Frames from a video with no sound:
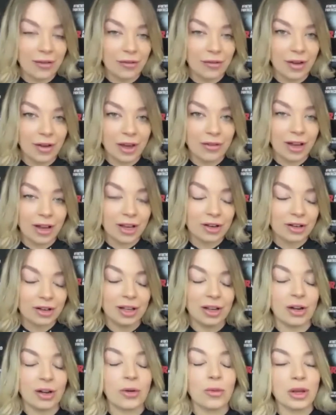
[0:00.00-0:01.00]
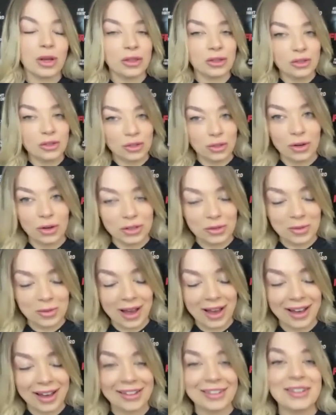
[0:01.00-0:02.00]
Fight Record here with George
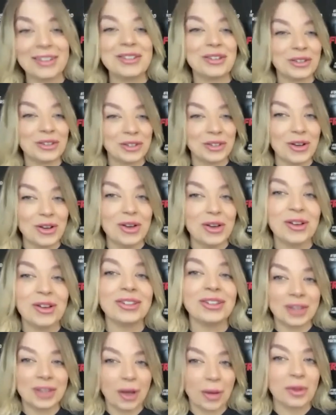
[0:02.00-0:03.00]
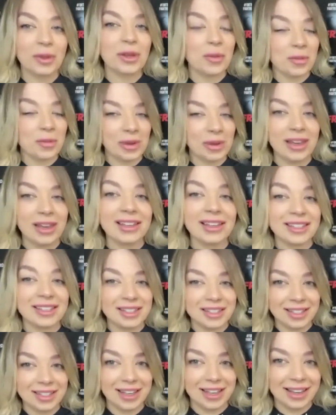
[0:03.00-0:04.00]
Mann, your new
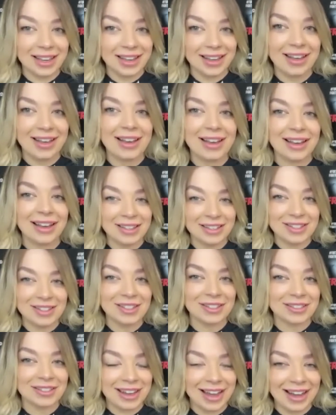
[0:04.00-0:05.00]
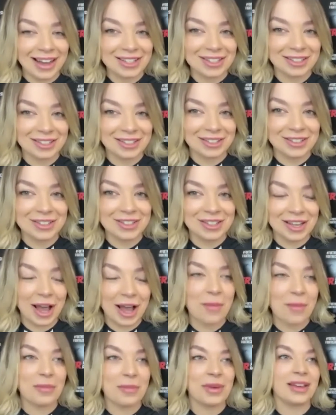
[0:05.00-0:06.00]
WBC international
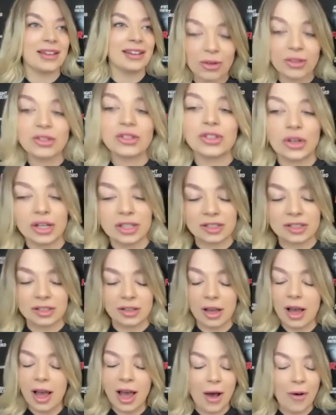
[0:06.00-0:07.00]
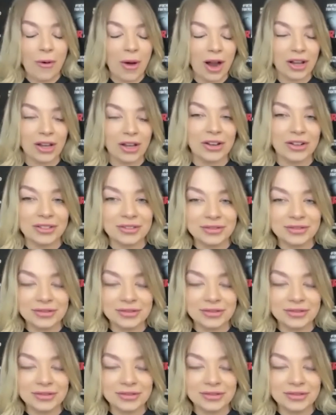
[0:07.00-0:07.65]
champion. George, how are you?